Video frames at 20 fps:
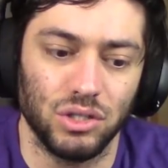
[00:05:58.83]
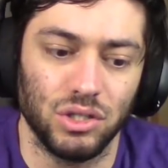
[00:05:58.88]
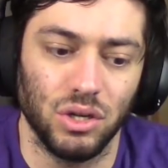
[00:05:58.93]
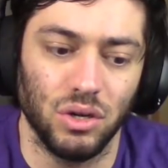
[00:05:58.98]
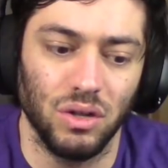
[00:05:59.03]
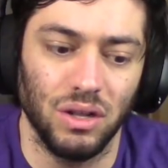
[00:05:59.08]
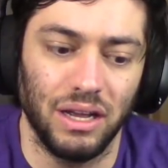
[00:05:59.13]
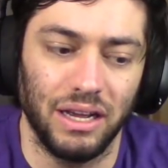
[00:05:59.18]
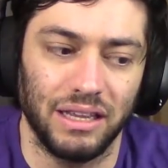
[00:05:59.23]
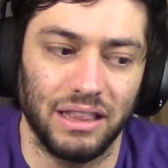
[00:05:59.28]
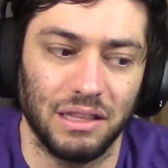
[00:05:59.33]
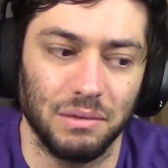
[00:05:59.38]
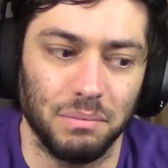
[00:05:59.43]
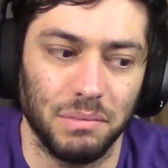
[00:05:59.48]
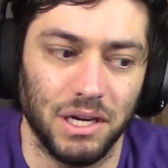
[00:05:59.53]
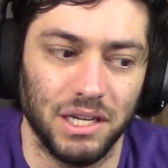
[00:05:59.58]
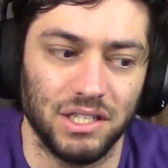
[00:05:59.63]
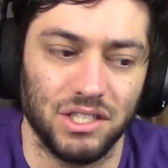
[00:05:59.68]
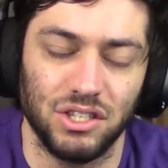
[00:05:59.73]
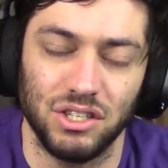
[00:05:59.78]
like the
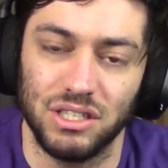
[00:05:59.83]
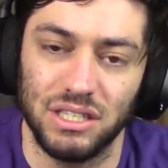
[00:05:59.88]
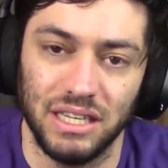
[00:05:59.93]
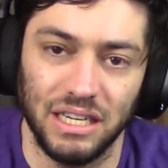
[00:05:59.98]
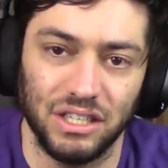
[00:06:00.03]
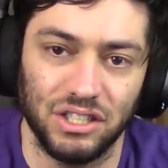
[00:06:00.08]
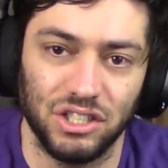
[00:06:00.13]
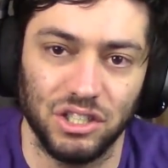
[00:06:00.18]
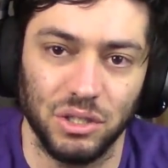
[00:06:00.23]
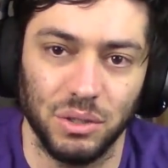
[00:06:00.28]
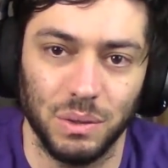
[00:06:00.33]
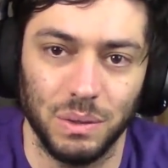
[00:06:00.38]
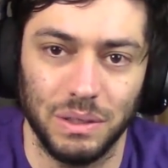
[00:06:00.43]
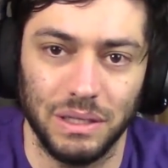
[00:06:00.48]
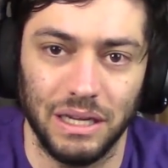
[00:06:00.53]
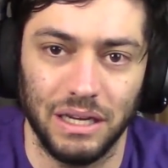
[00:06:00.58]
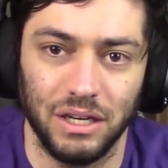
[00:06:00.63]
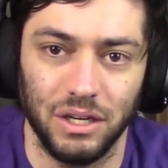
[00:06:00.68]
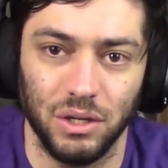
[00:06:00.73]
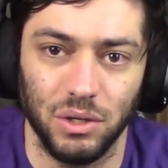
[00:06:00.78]
monsters hit you and
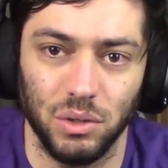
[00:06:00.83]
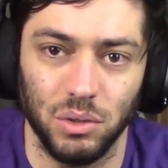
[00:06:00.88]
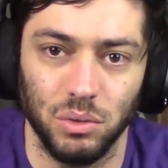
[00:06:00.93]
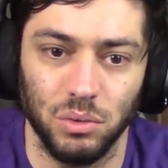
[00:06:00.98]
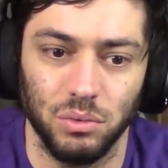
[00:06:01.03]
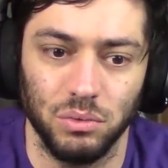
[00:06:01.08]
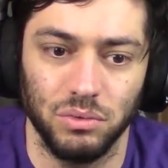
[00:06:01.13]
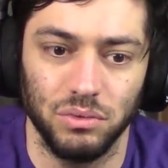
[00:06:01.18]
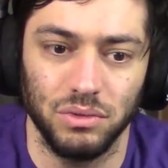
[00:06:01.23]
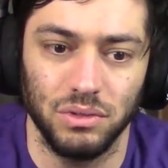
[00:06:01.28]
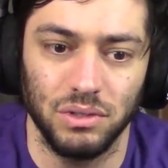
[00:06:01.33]
then you